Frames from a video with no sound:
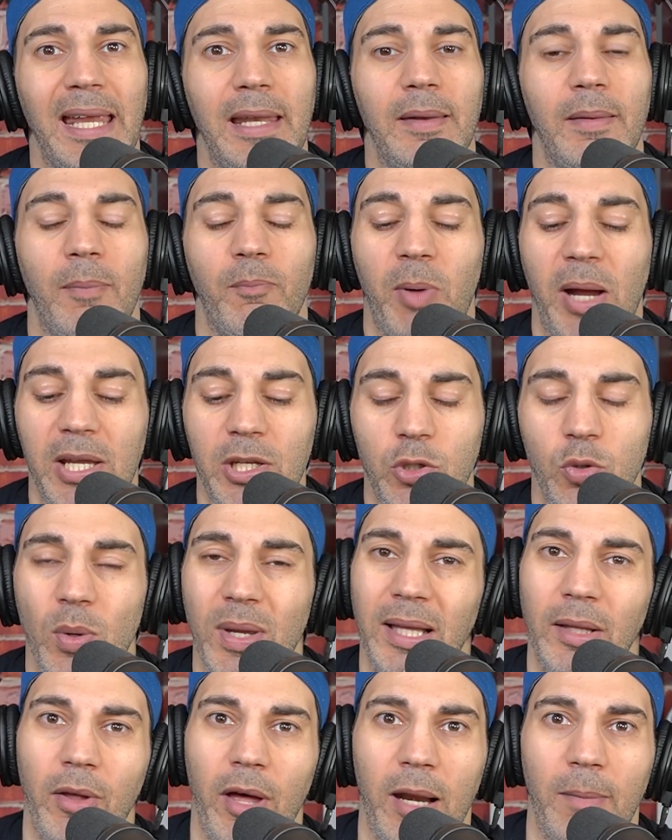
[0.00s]
And by
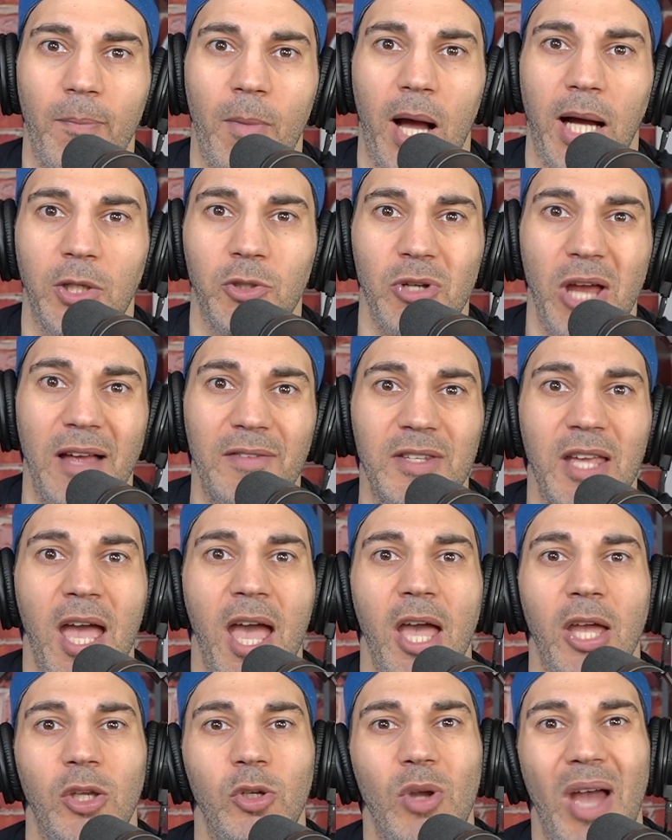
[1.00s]
doing a lot of mock drafts,
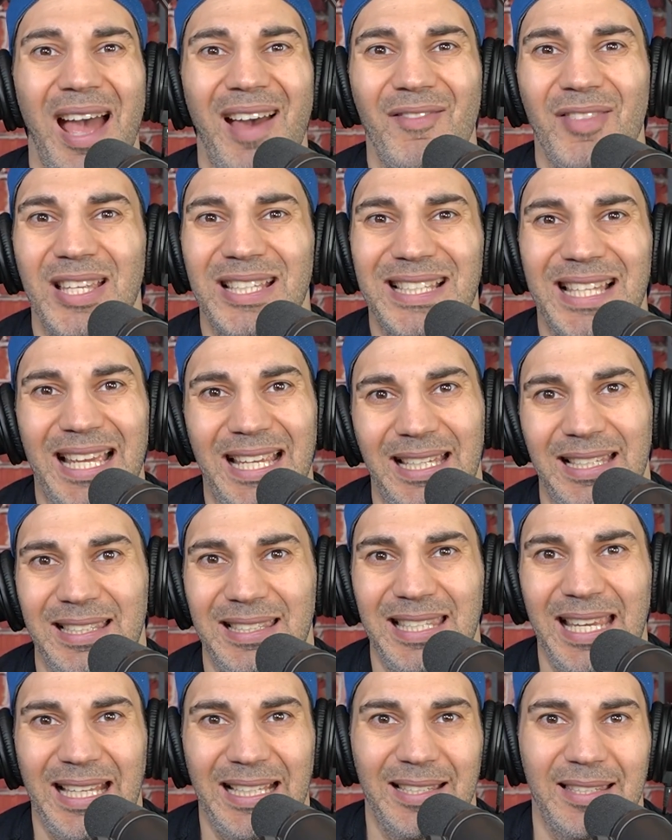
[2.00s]
you have this like
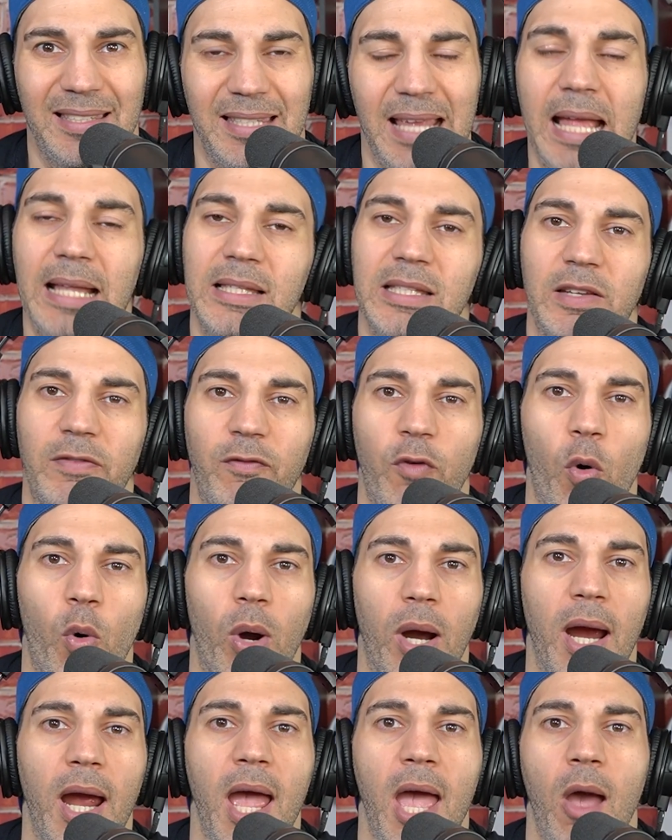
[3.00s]
sixth sense
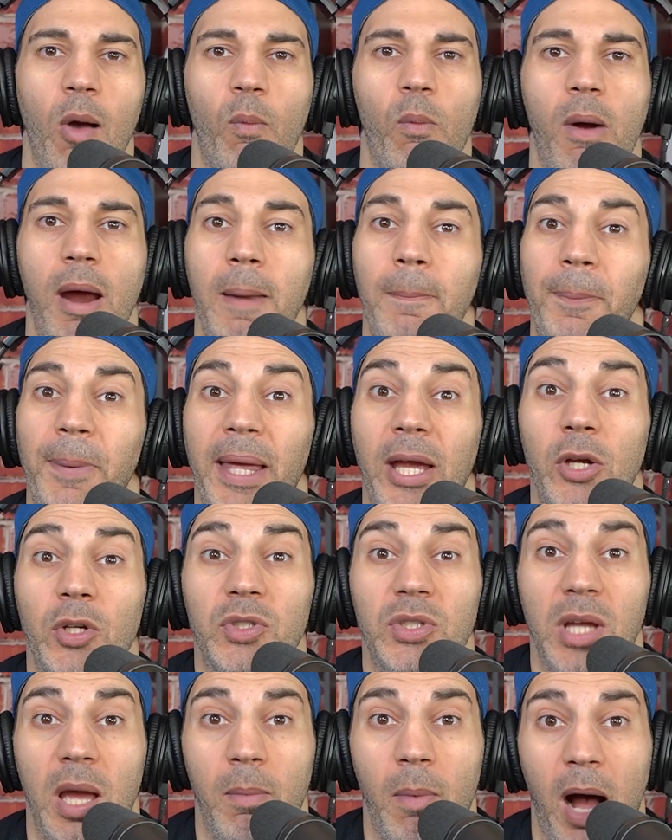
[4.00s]
for when
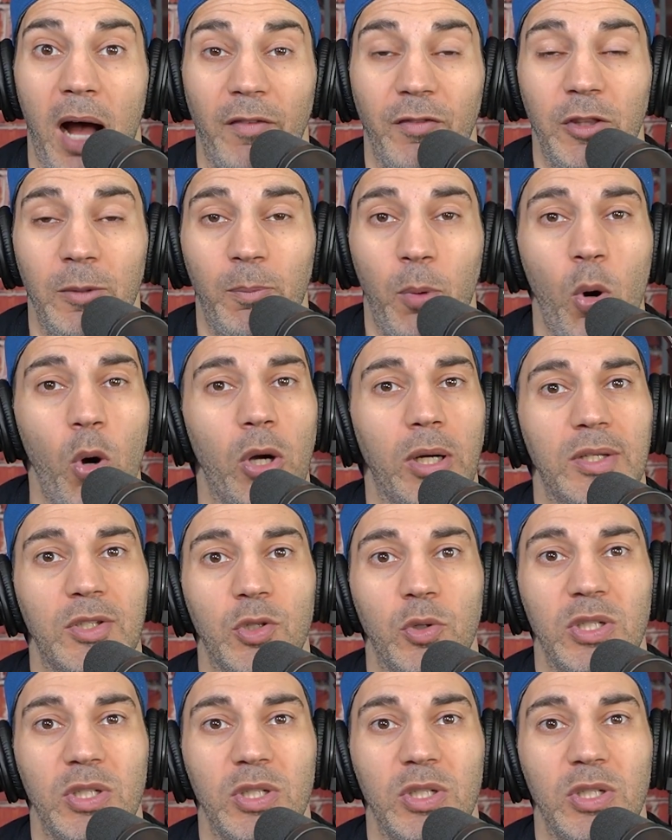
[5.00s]
players come off the board.